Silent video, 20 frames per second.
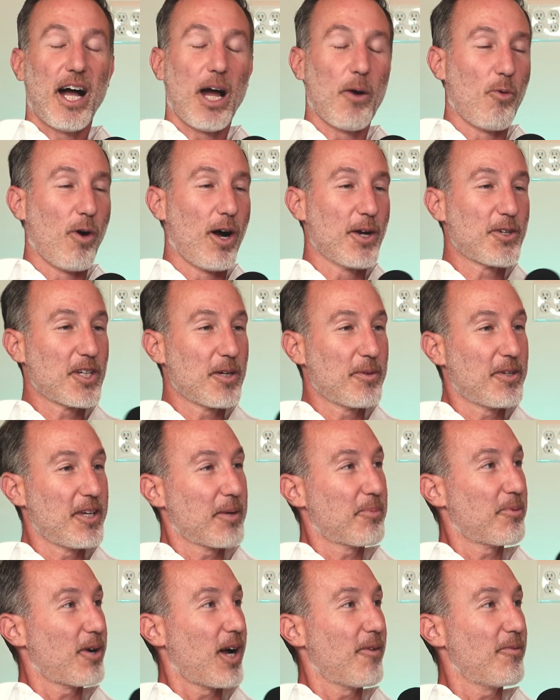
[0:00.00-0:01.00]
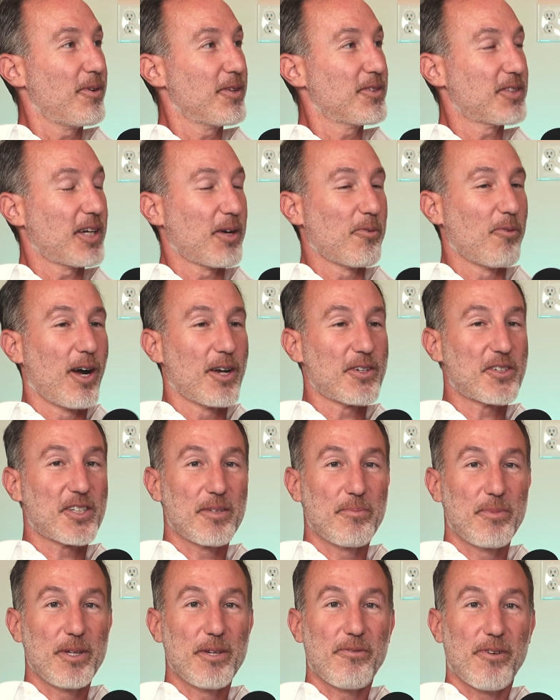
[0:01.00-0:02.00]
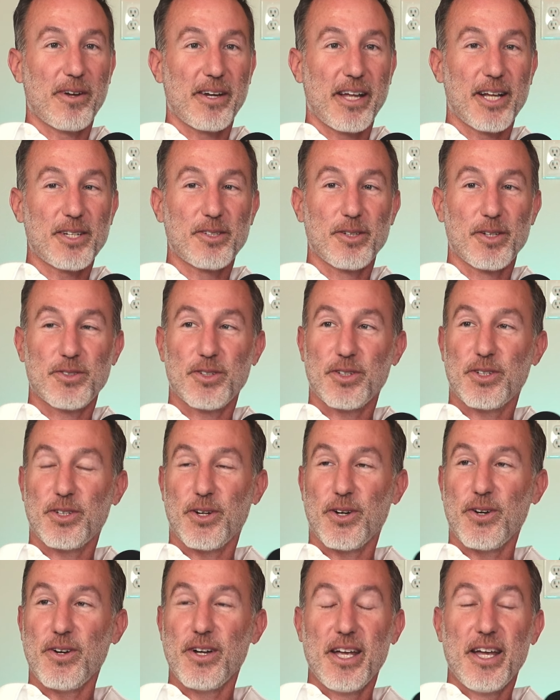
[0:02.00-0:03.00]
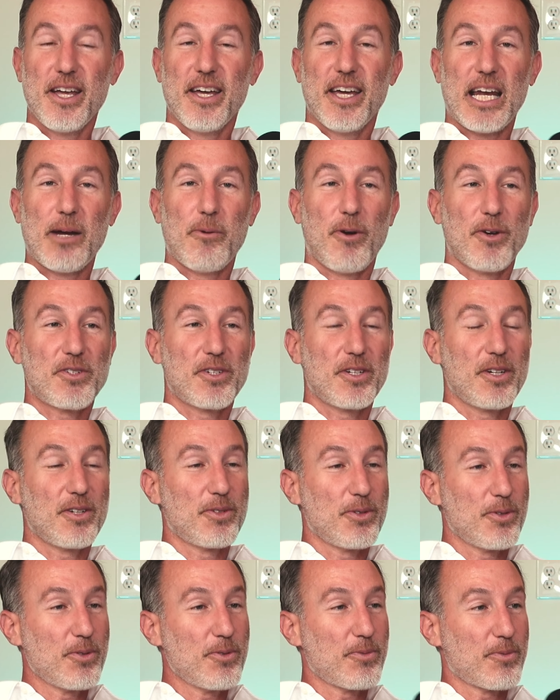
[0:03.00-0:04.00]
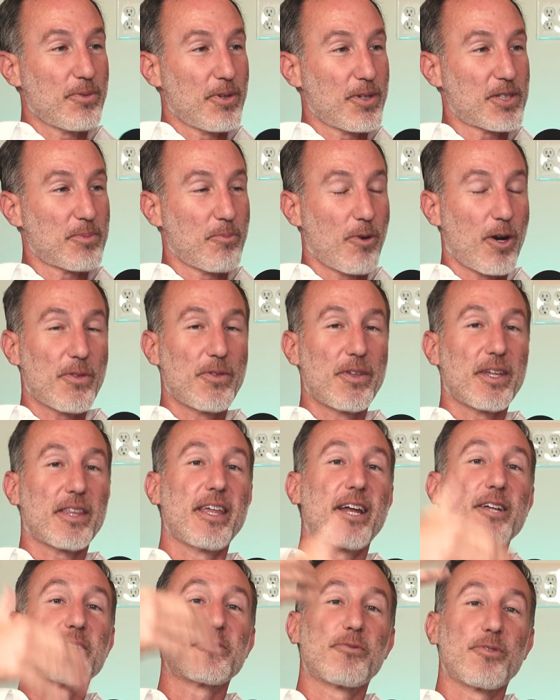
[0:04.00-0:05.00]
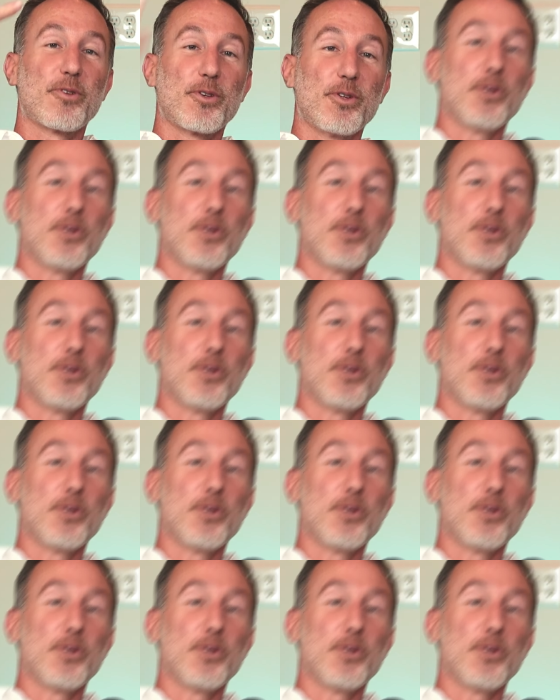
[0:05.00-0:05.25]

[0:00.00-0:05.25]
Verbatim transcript: I want you to take profits. I want you to be financially secure, and I want you to do a smart thing that is for